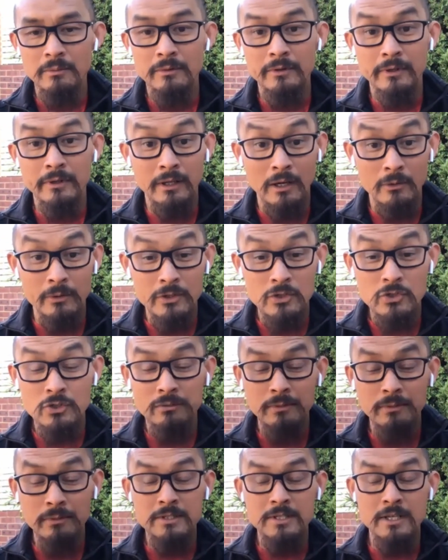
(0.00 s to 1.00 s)
the
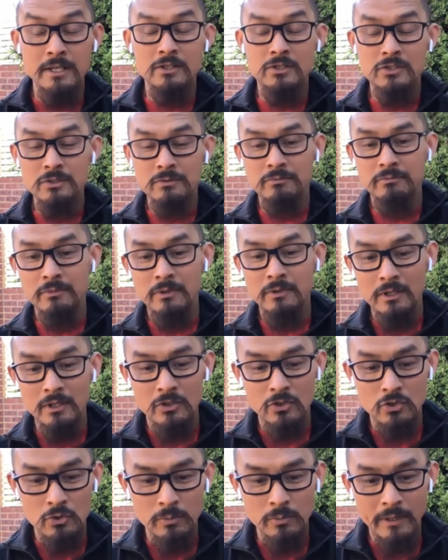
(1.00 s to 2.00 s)
courage it takes
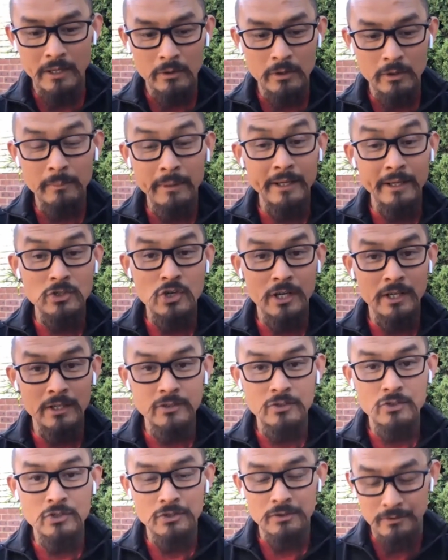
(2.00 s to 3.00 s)
to be able to make
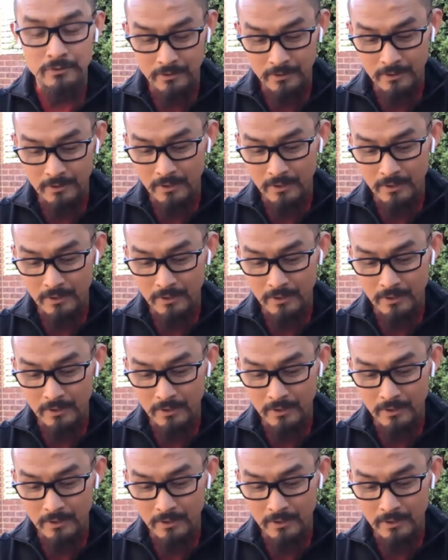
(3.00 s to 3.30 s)
change.